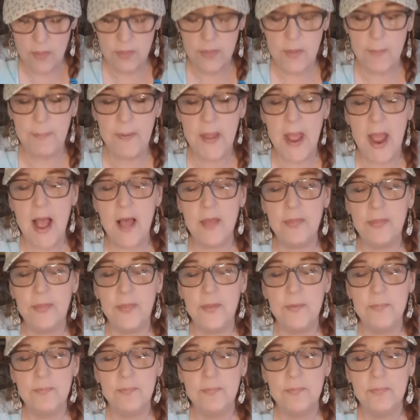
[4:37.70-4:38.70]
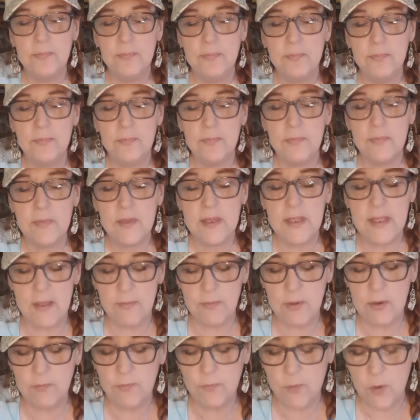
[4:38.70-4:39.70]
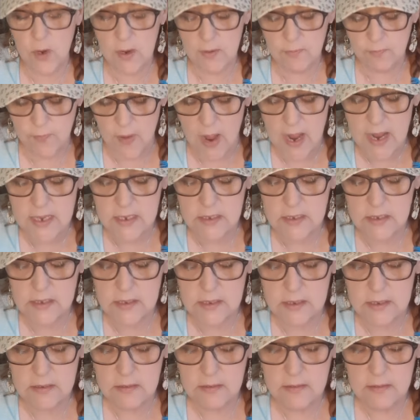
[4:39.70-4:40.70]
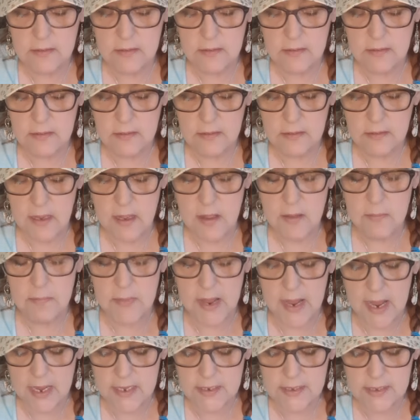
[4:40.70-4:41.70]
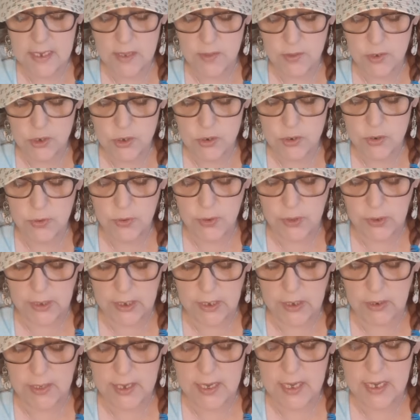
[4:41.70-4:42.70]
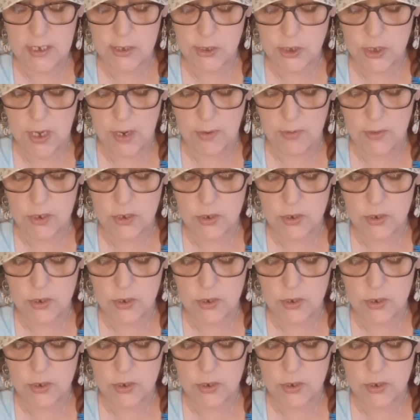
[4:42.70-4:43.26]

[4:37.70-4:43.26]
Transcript: the path given for advice. May I see the truth clearly and share the